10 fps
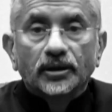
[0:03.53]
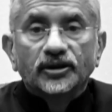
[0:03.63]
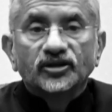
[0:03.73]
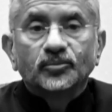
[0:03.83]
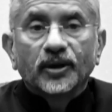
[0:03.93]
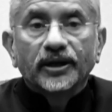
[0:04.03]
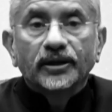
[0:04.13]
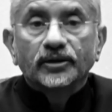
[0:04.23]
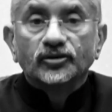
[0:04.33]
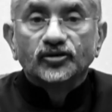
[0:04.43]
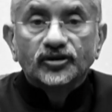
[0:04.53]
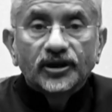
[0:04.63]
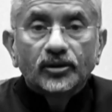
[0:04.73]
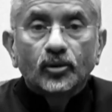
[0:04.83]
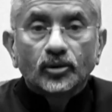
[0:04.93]
display
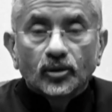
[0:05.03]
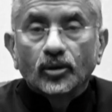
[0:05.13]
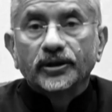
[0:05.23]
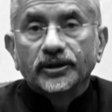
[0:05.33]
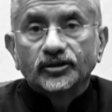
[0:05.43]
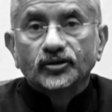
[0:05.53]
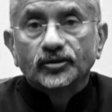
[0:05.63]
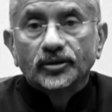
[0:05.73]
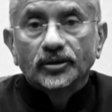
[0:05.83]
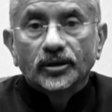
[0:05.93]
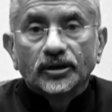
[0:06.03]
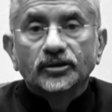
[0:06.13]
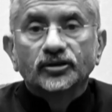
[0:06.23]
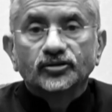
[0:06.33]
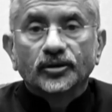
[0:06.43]
zero tolerance in
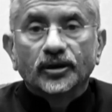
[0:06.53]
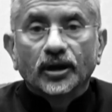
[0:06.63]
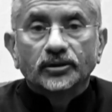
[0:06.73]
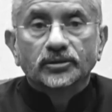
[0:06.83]
this regard.